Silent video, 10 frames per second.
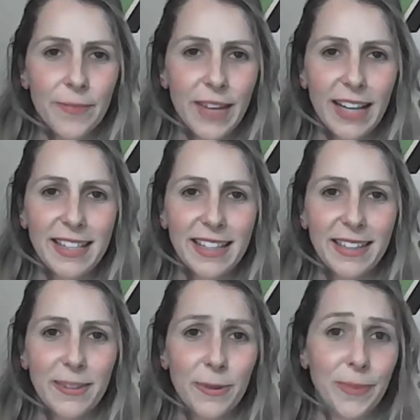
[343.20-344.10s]

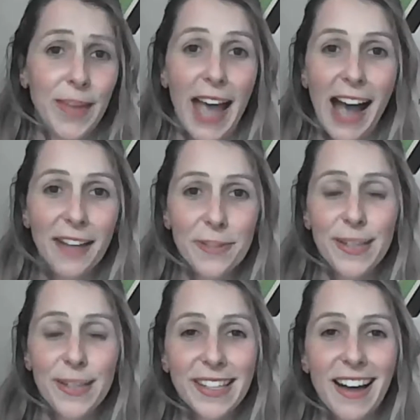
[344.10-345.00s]
anything on how to
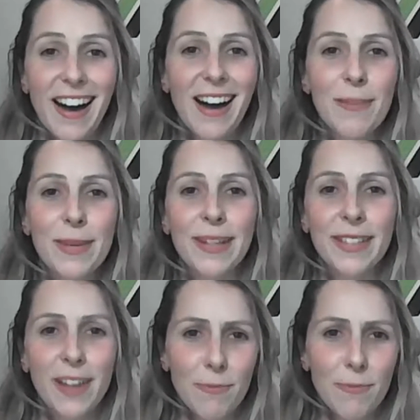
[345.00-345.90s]
fix a car,
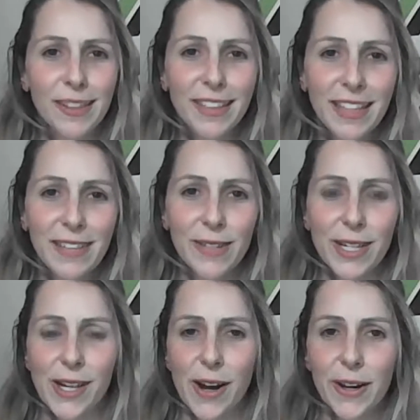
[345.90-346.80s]
but I'm willing to give it
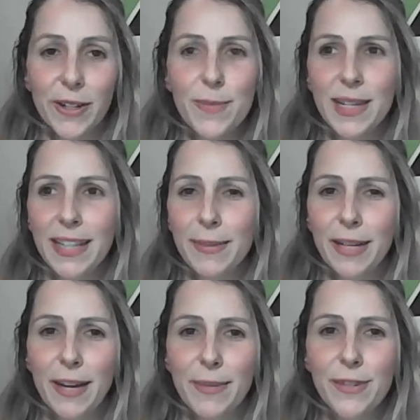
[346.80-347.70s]
a go. It could be
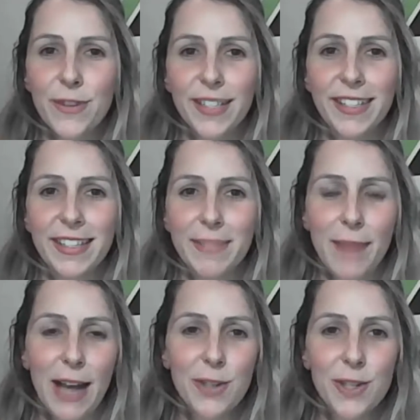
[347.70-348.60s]
something I'm interested and
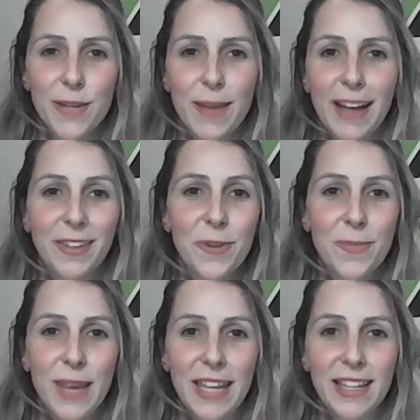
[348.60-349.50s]
passionate about, and it
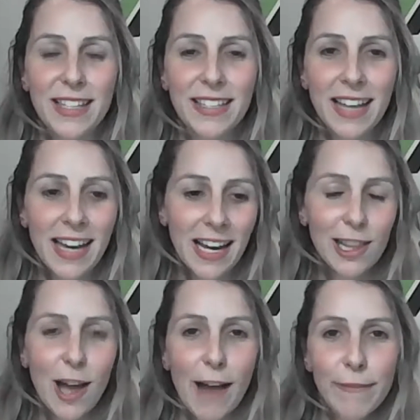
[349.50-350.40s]
could be this
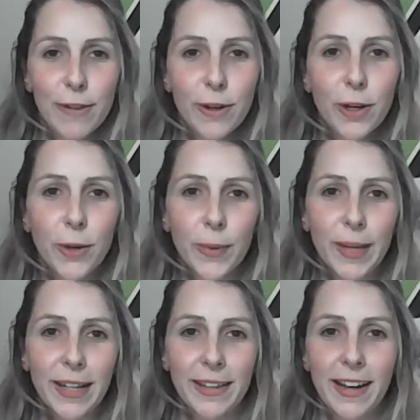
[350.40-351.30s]
lifelong
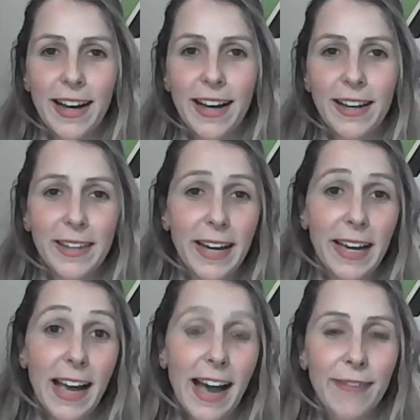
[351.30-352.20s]
career that I
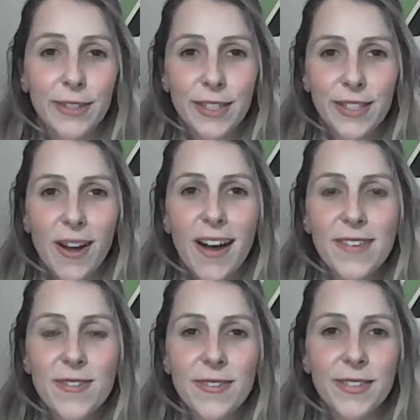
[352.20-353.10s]
have to
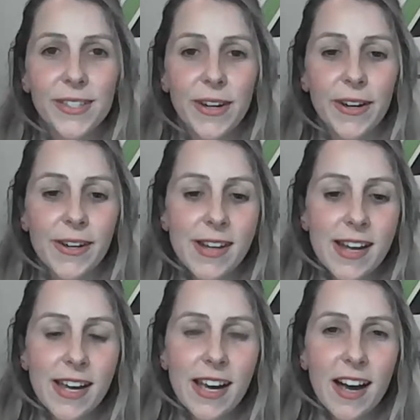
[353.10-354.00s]
decide on. So
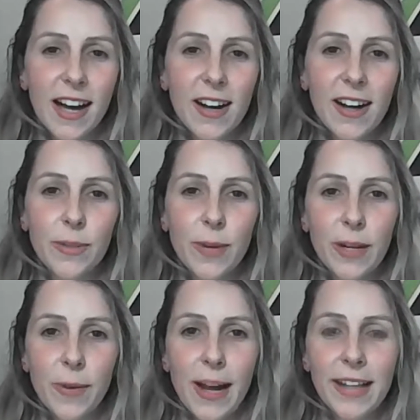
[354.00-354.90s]
I kind of
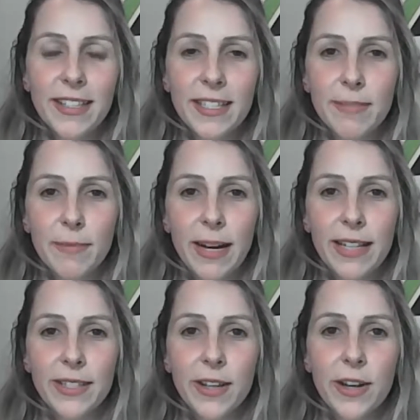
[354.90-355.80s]
went away, did some
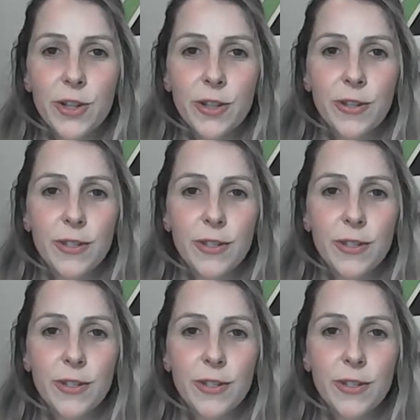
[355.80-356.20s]
research, and